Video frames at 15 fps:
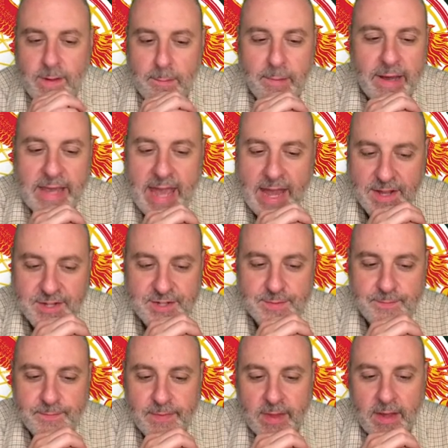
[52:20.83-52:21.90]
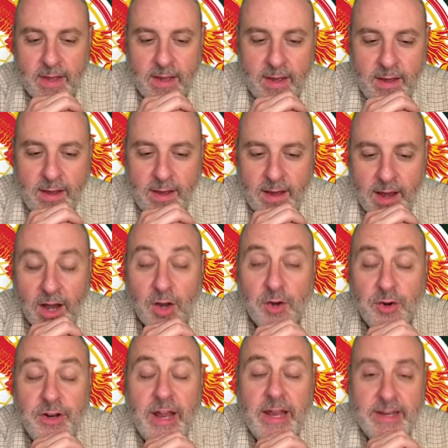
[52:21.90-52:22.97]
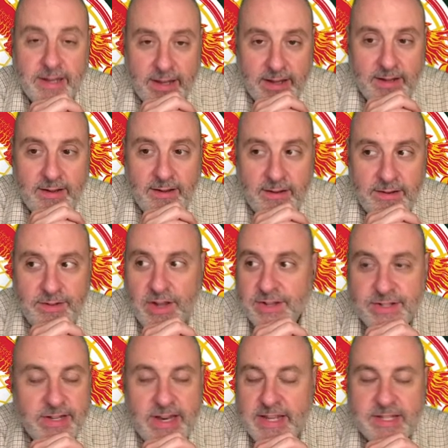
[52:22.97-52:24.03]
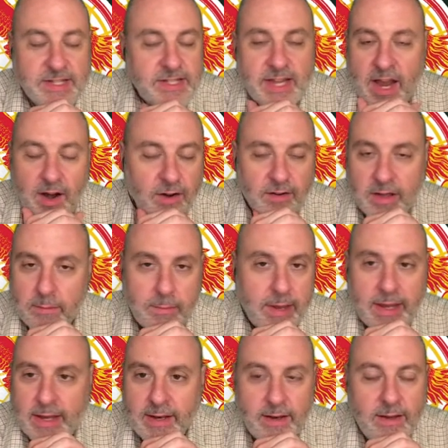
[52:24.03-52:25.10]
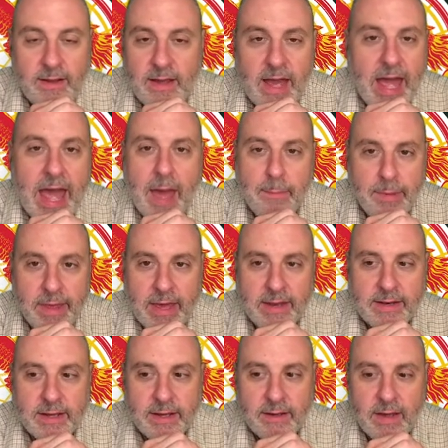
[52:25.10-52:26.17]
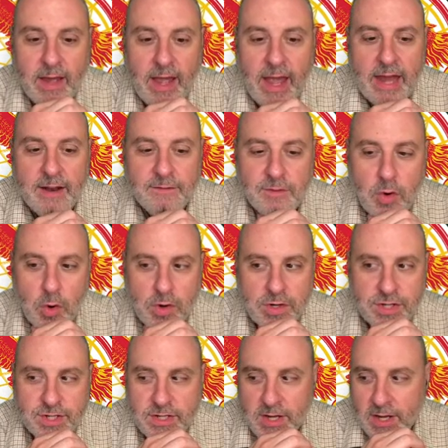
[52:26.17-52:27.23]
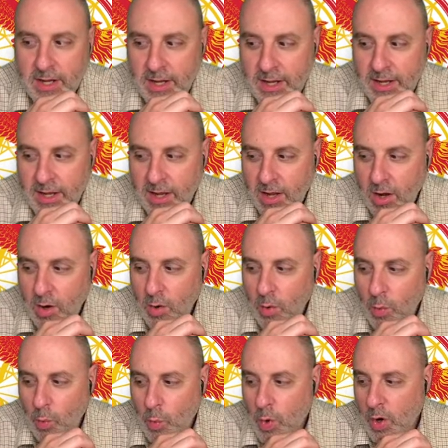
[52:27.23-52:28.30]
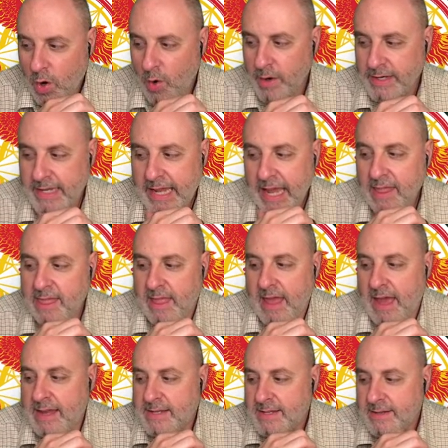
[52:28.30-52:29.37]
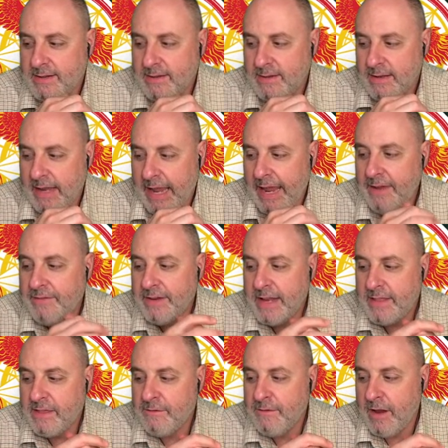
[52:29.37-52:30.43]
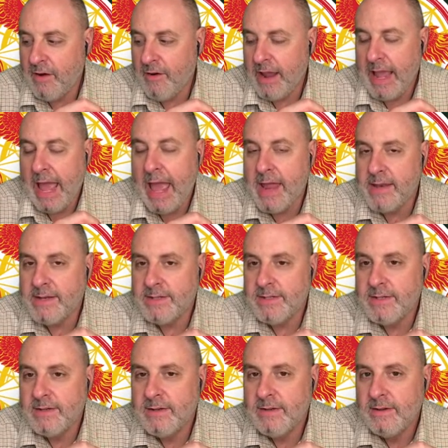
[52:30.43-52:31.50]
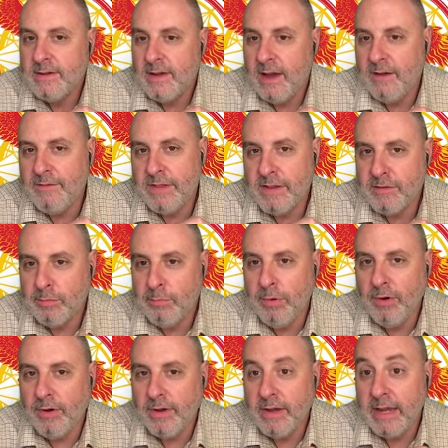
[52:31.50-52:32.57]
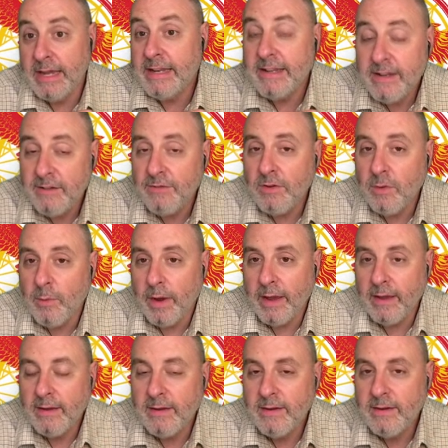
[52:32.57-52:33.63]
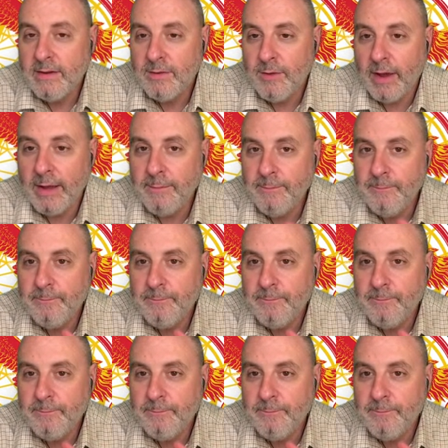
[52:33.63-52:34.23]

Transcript: but yes, a good ending doesn't necessarily mean a happy ending, and of course, we're going to get that even at the very end of this book in a different way, right?